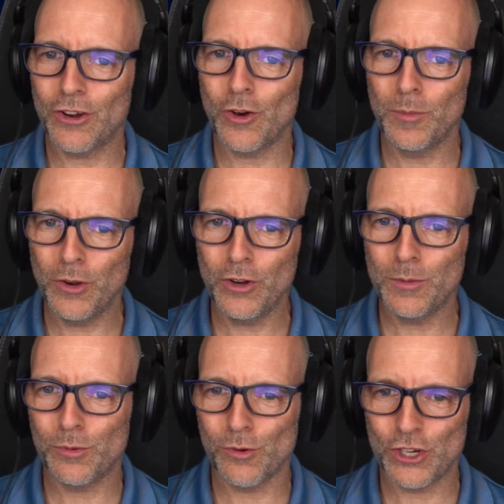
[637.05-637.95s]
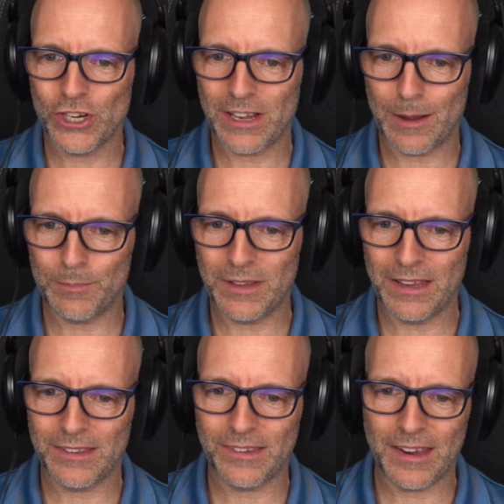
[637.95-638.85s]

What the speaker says: community project updates.